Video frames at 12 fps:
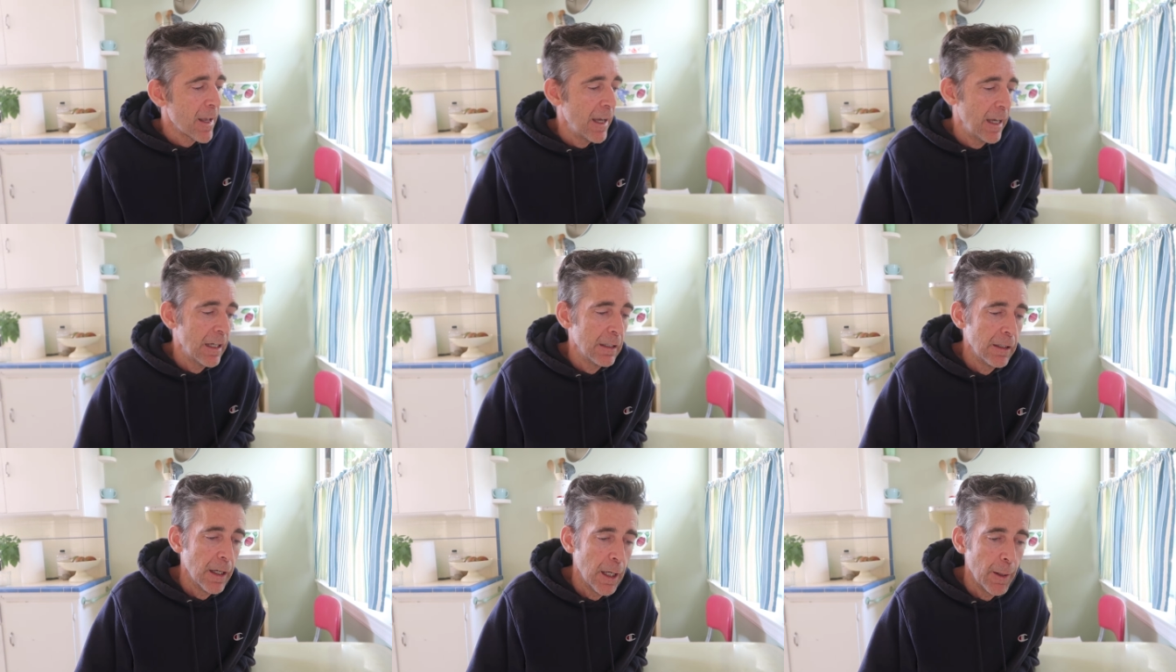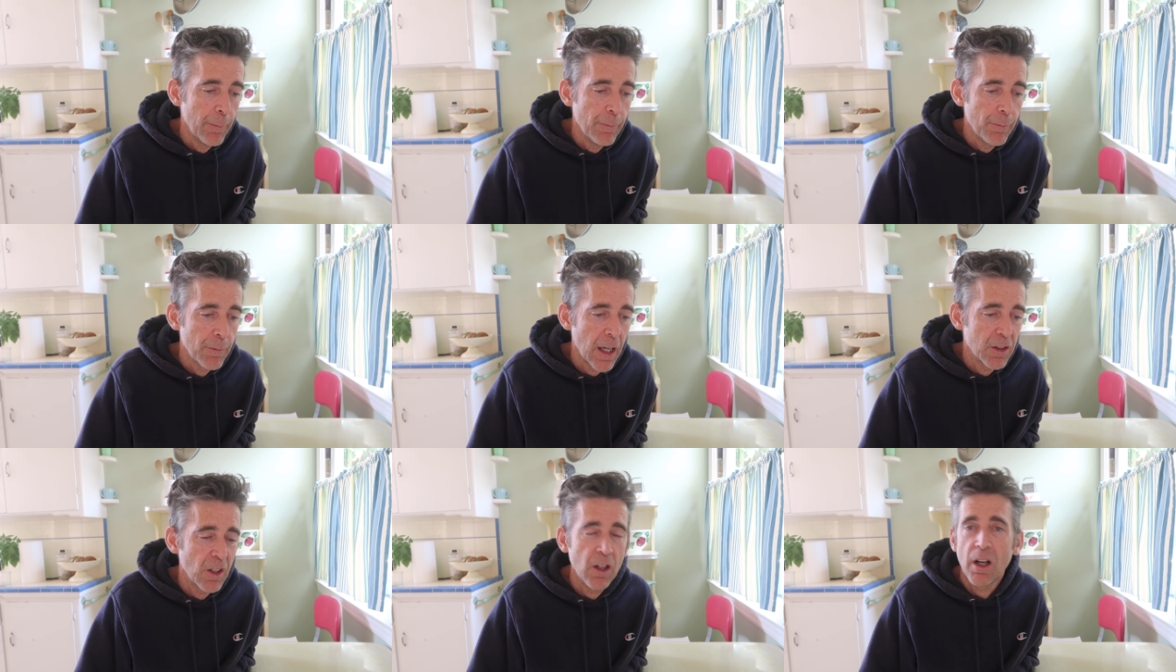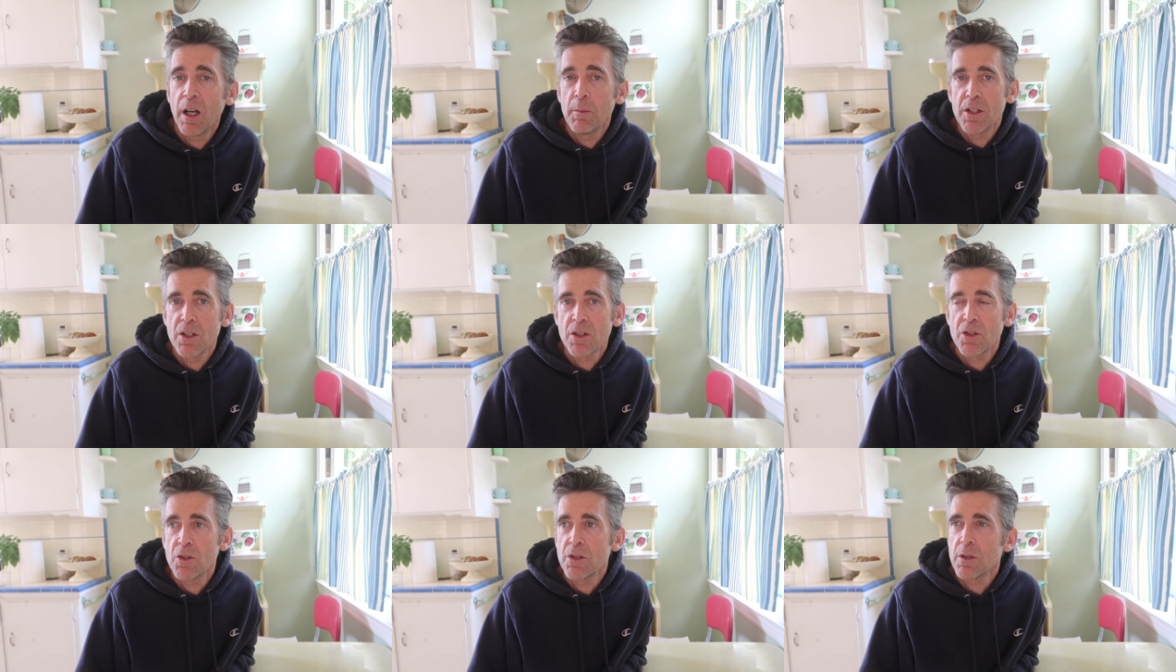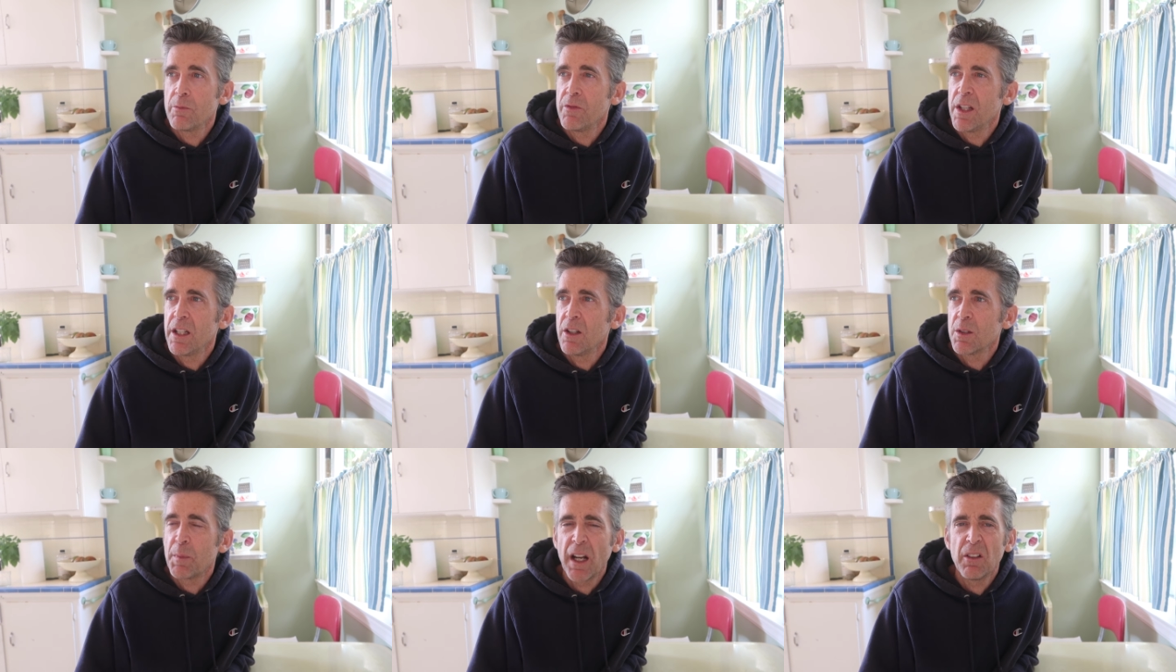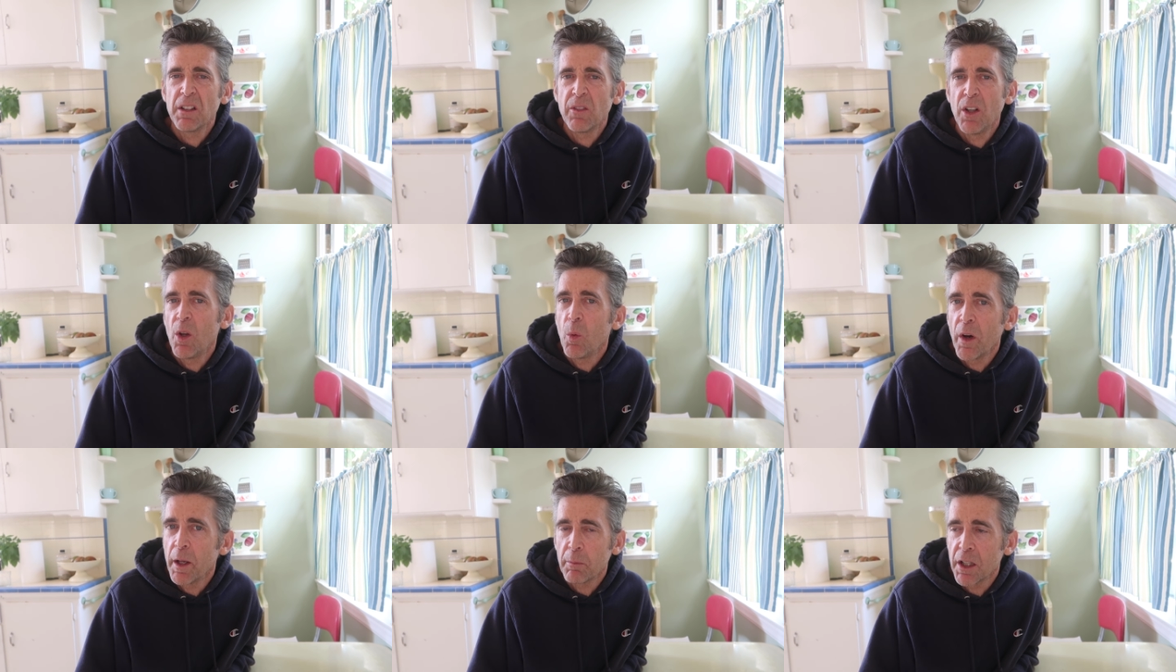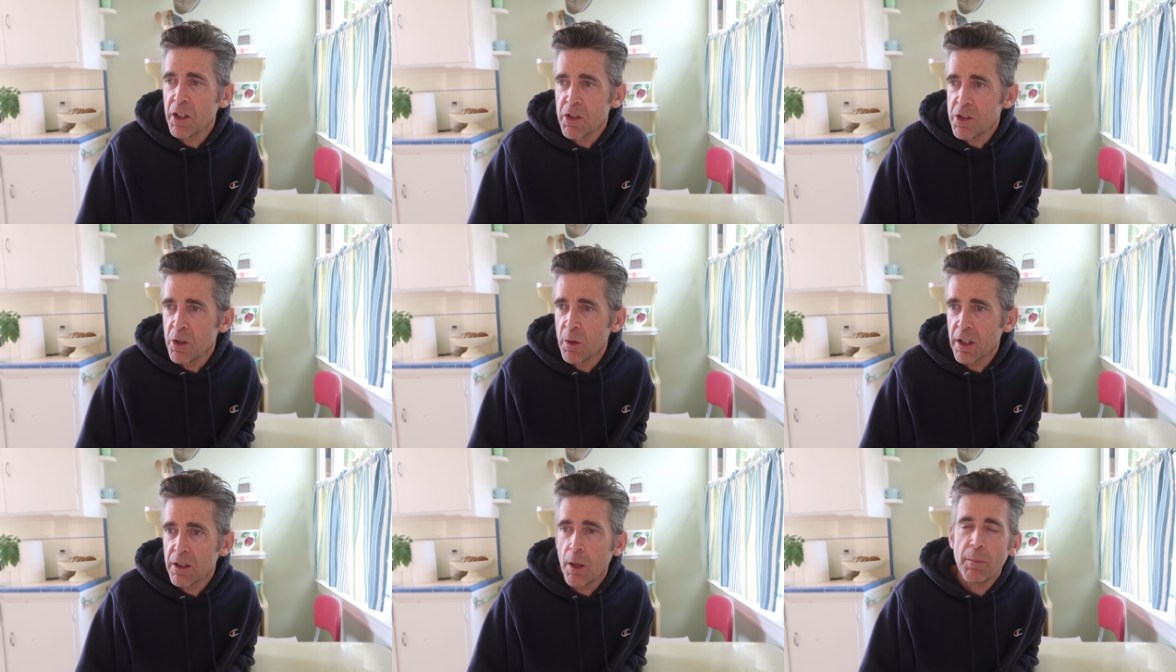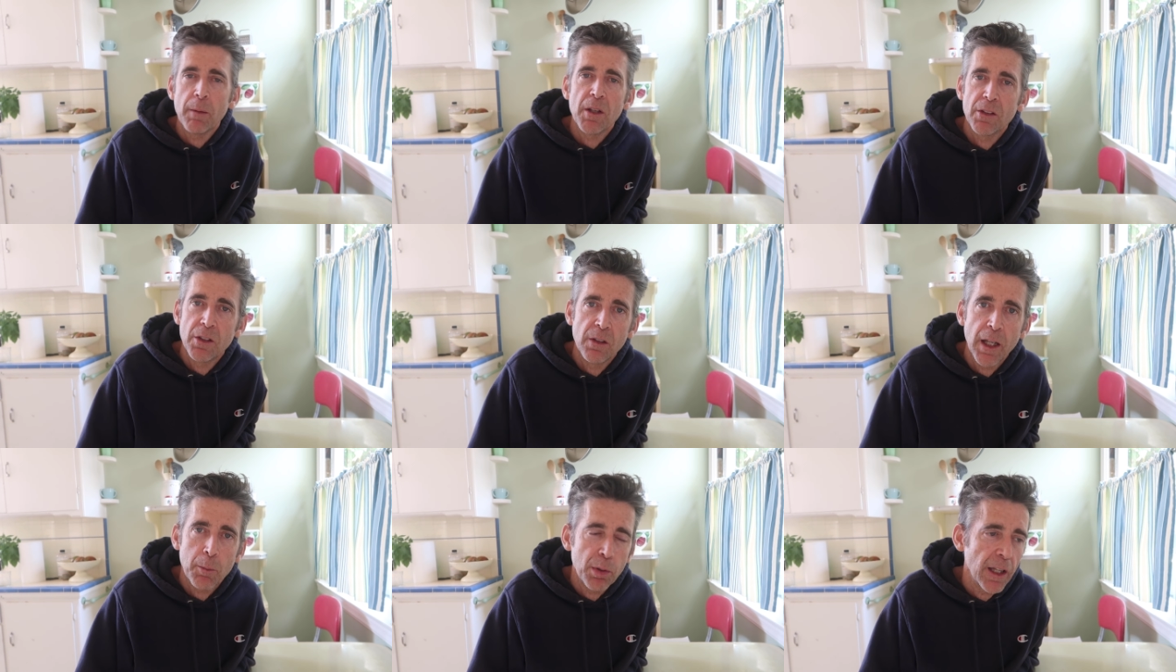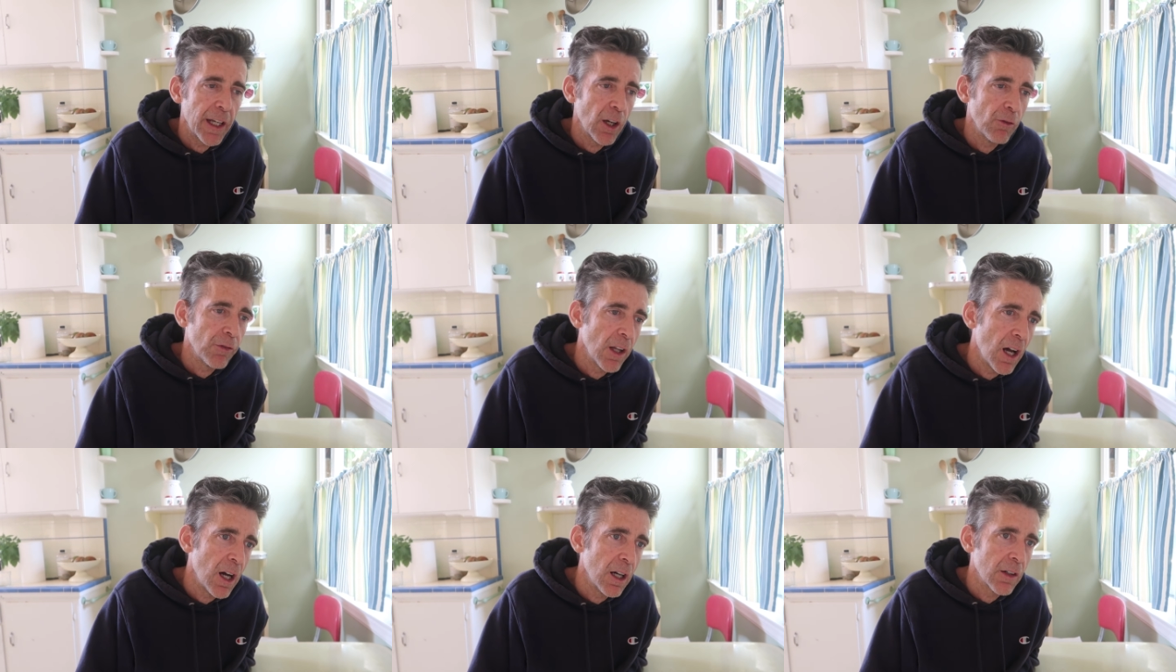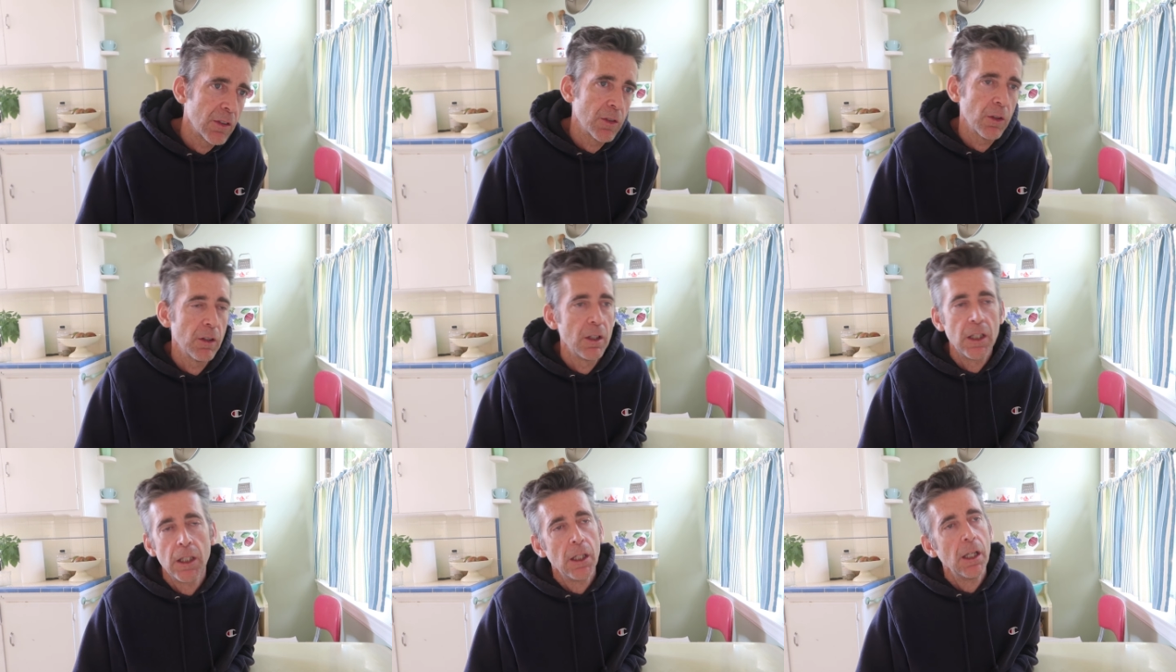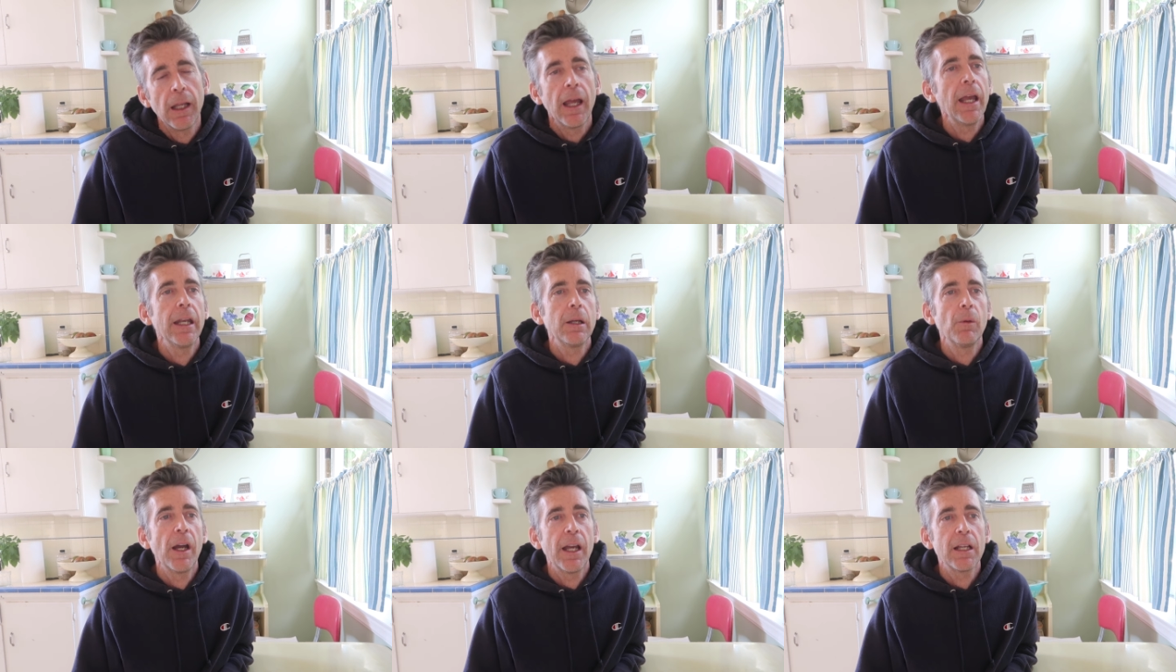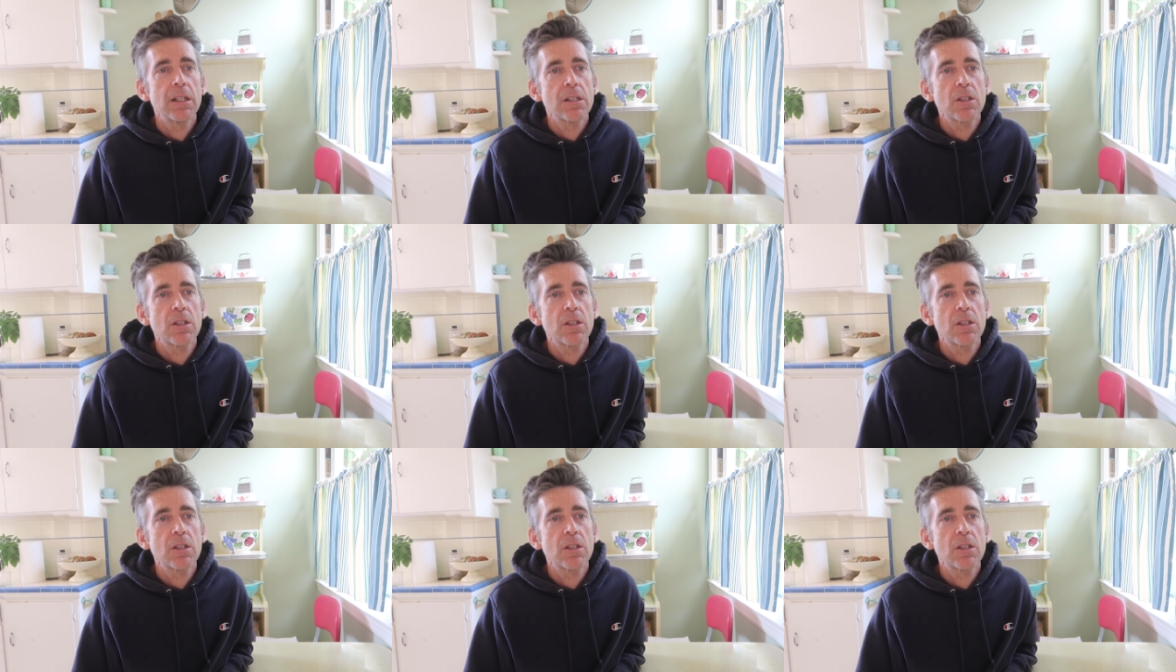And um, I thought, all right, I'm going to just do some videos, but I don't even know what I'm going to do. I thought maybe I'll do like plein air vlogs or anyway.